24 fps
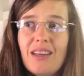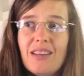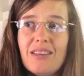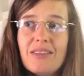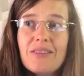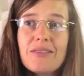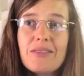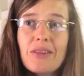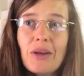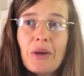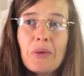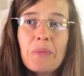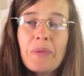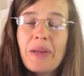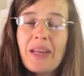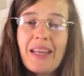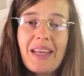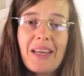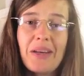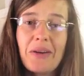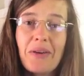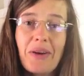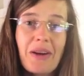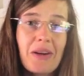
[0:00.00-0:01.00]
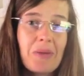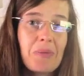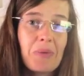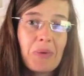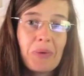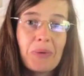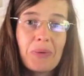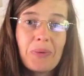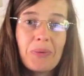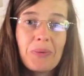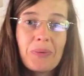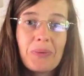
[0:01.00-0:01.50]
So many
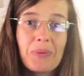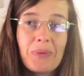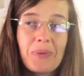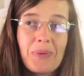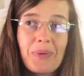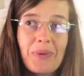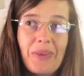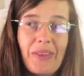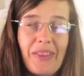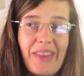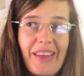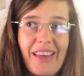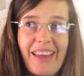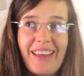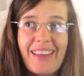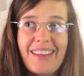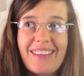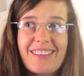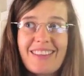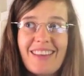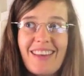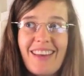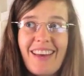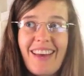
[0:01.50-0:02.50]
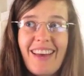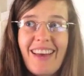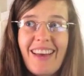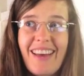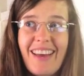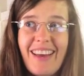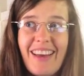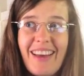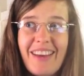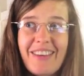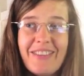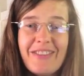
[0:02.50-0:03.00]
incredible things
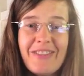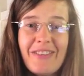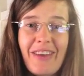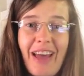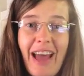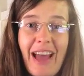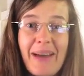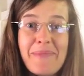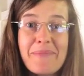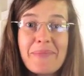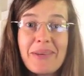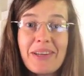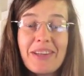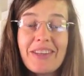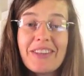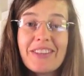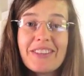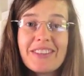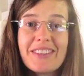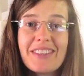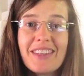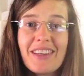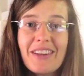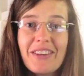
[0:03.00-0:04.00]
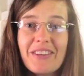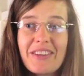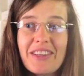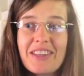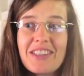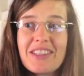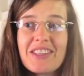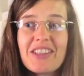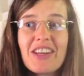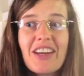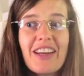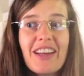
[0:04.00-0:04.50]
have happened on
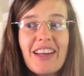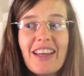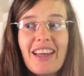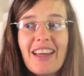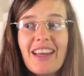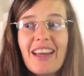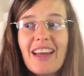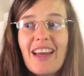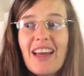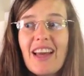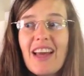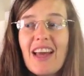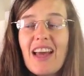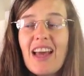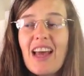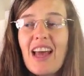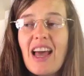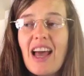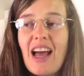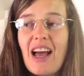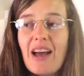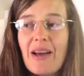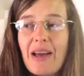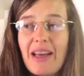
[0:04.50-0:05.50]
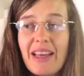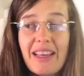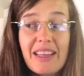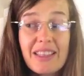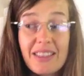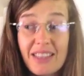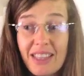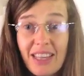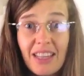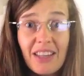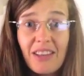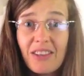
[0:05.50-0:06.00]
this journey, and
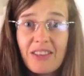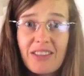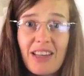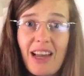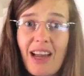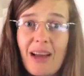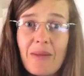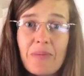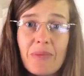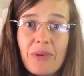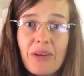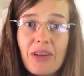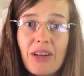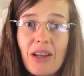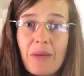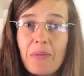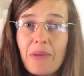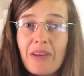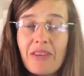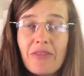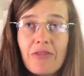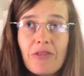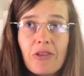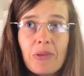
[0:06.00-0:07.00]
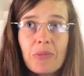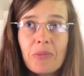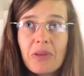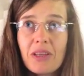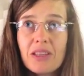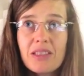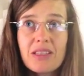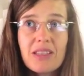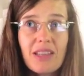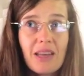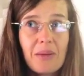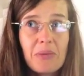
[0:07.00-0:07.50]
continue to happen. I mean, from
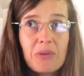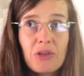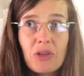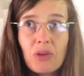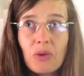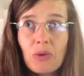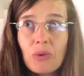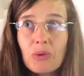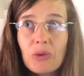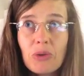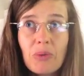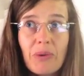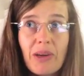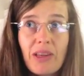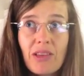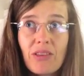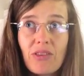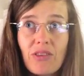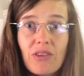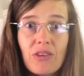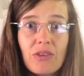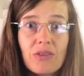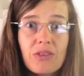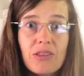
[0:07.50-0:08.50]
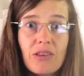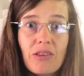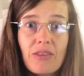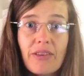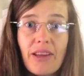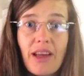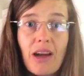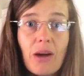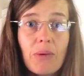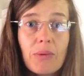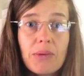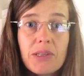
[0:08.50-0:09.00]
conception all the way through till
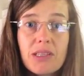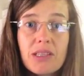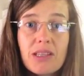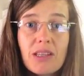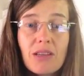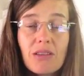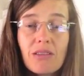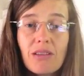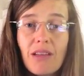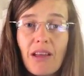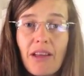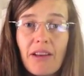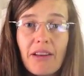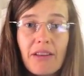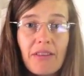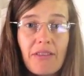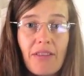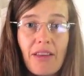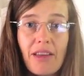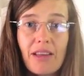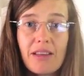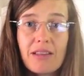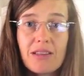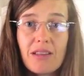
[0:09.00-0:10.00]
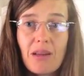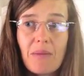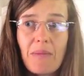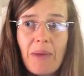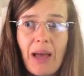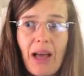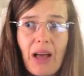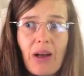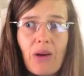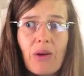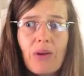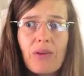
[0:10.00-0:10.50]
now, we're still learning things
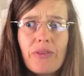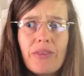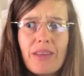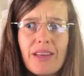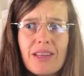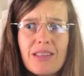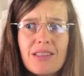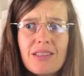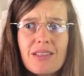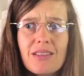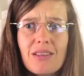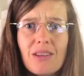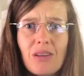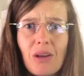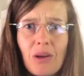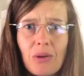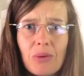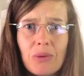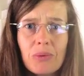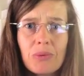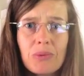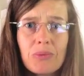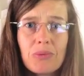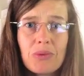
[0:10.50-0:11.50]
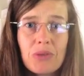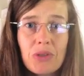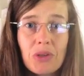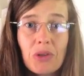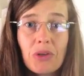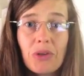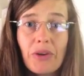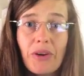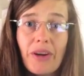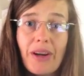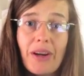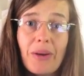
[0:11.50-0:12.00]
about this whole
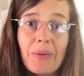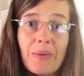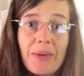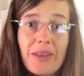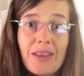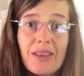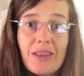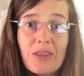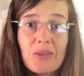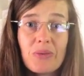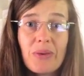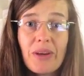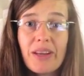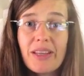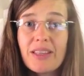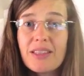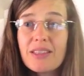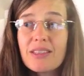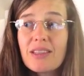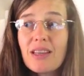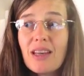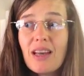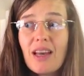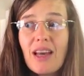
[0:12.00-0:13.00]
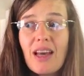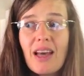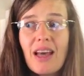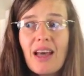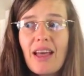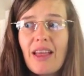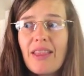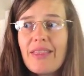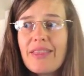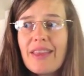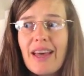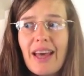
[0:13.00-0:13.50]
story with the twins
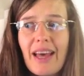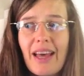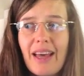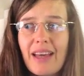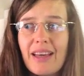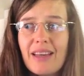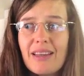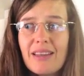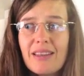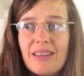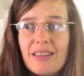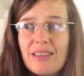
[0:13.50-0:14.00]
that,